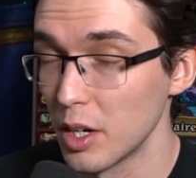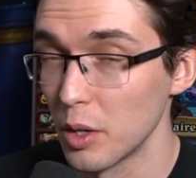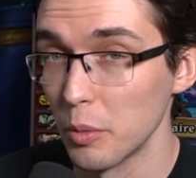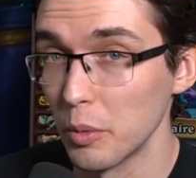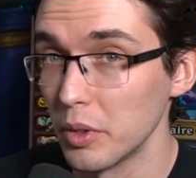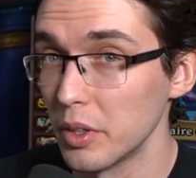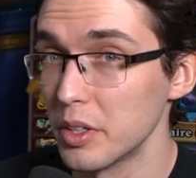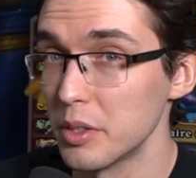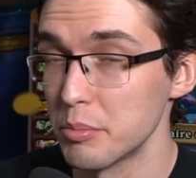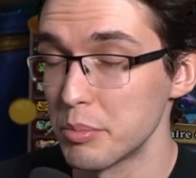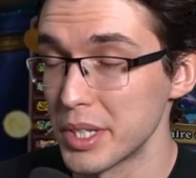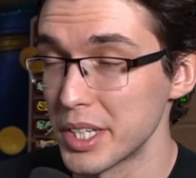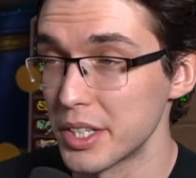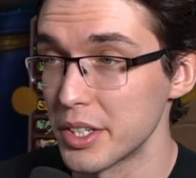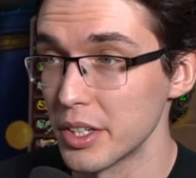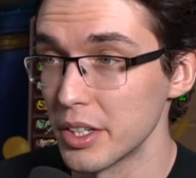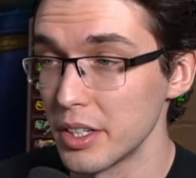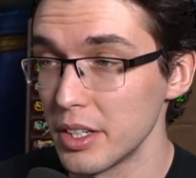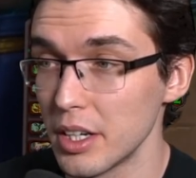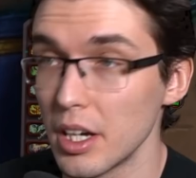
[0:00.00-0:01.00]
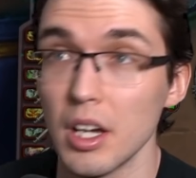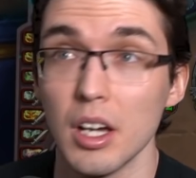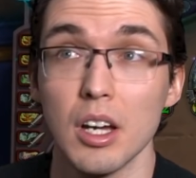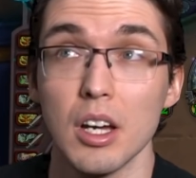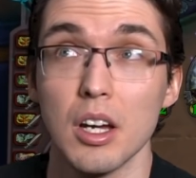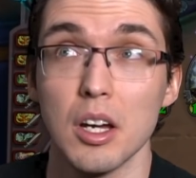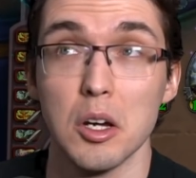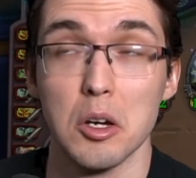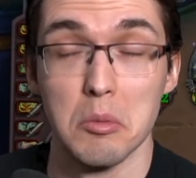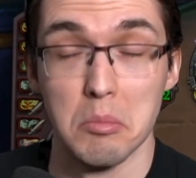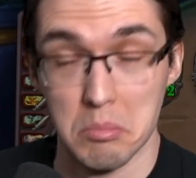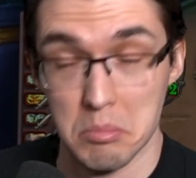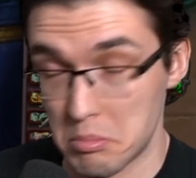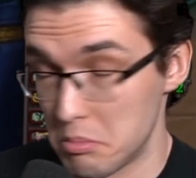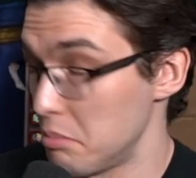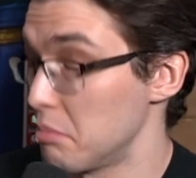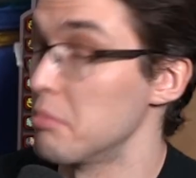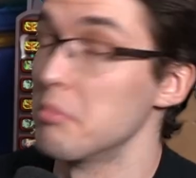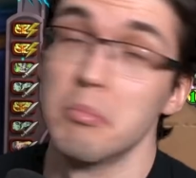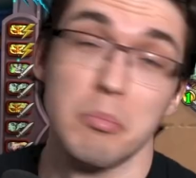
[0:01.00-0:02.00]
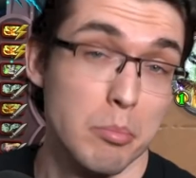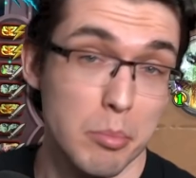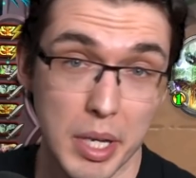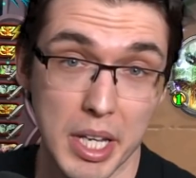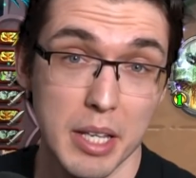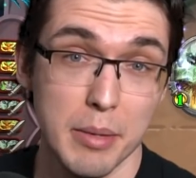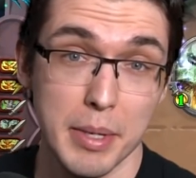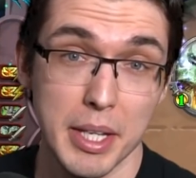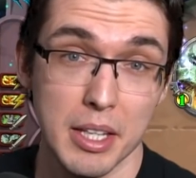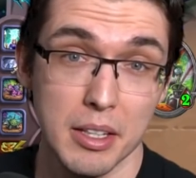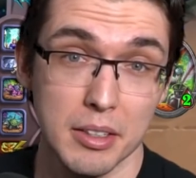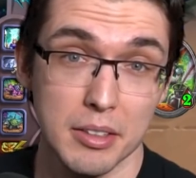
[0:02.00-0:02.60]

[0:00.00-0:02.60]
Will it be good? Maybe.